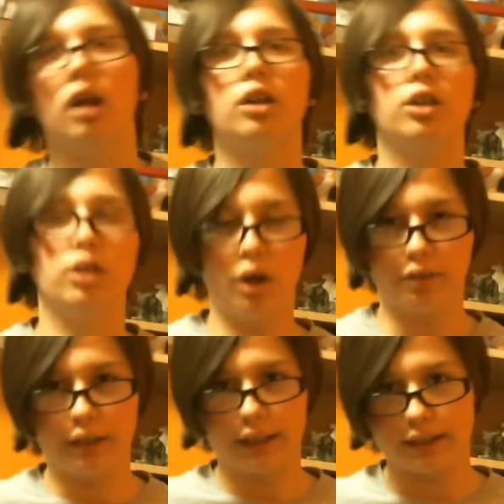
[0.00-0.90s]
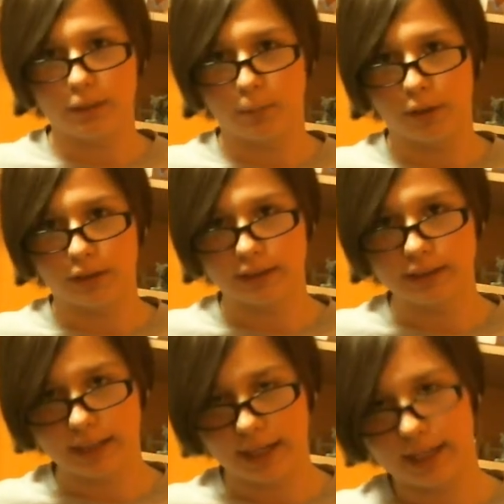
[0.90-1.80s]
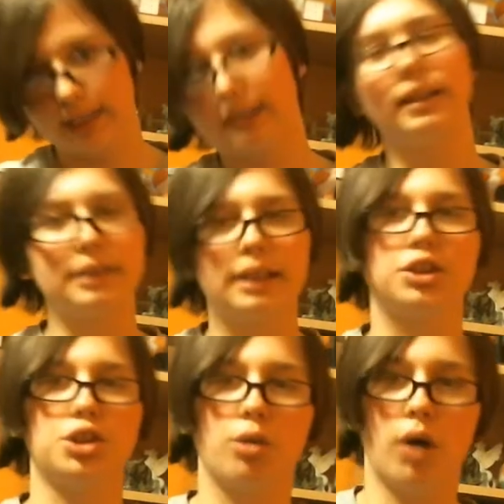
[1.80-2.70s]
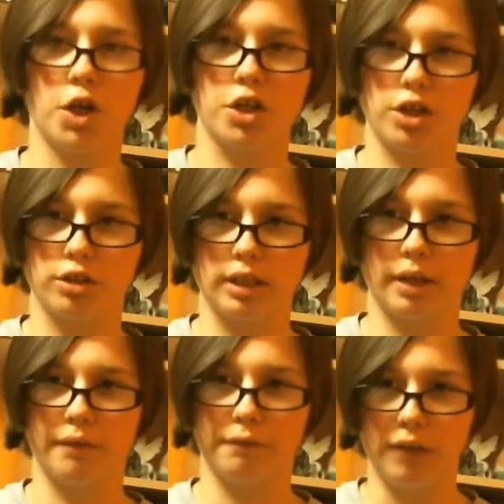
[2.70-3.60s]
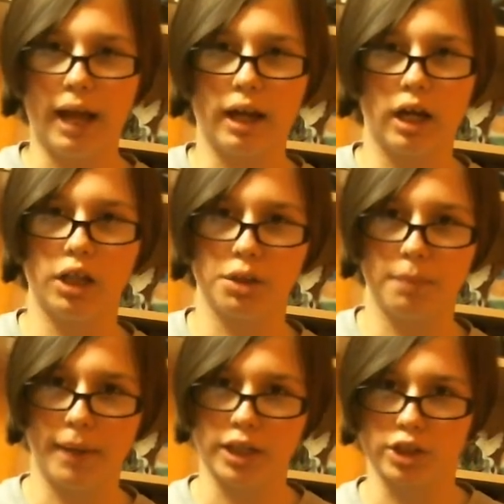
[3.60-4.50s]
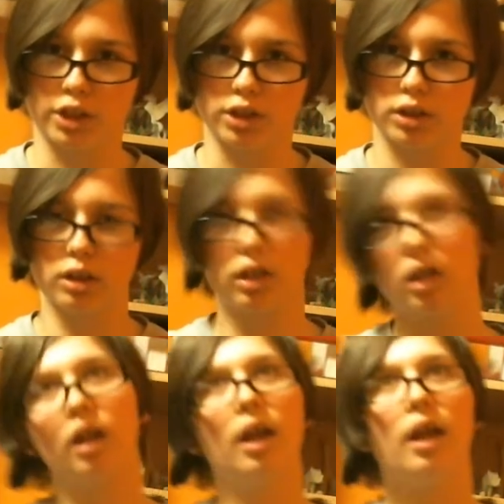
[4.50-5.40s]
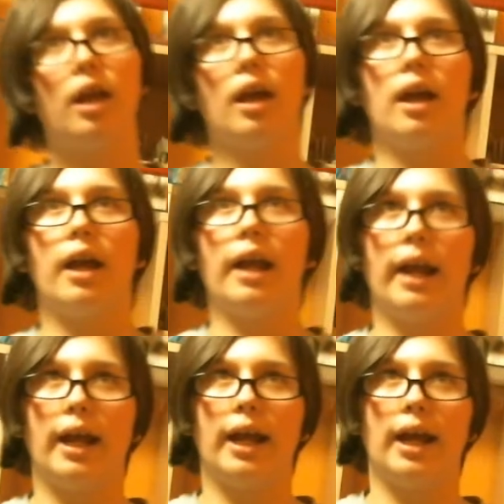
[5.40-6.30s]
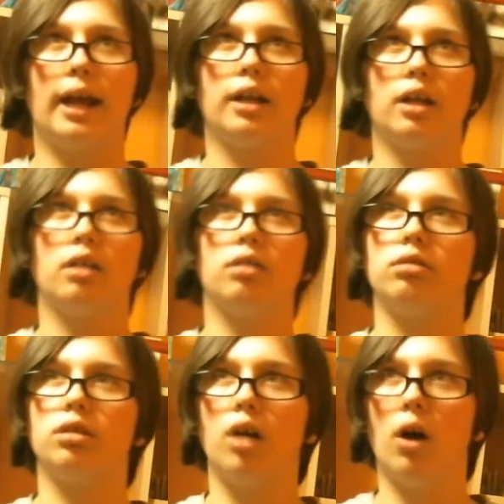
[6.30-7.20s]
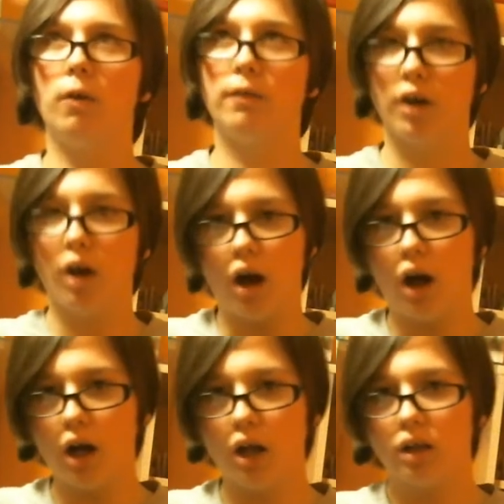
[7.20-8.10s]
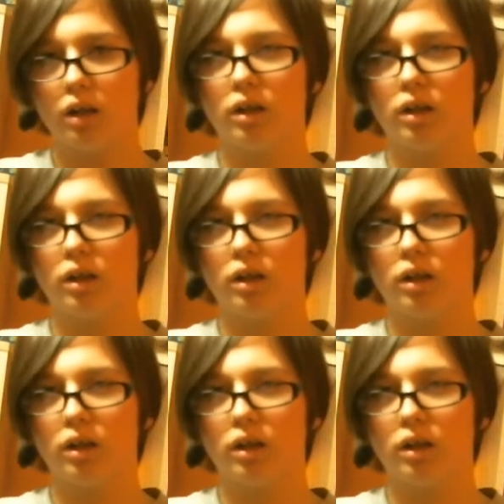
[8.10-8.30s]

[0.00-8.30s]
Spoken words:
you don't think it's a person's skin since you are using flat colored pictures. And overall,